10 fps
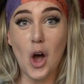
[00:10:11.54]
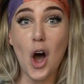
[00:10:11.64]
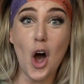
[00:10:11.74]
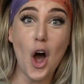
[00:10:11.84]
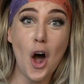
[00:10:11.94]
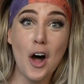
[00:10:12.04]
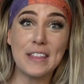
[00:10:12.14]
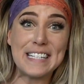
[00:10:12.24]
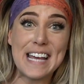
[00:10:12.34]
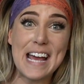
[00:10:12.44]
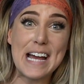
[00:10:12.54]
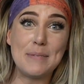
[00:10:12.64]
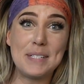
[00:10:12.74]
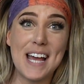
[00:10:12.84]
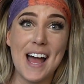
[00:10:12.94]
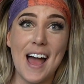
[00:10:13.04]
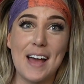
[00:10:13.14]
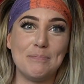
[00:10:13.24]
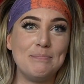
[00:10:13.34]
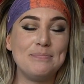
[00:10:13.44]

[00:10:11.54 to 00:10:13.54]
All the damn time!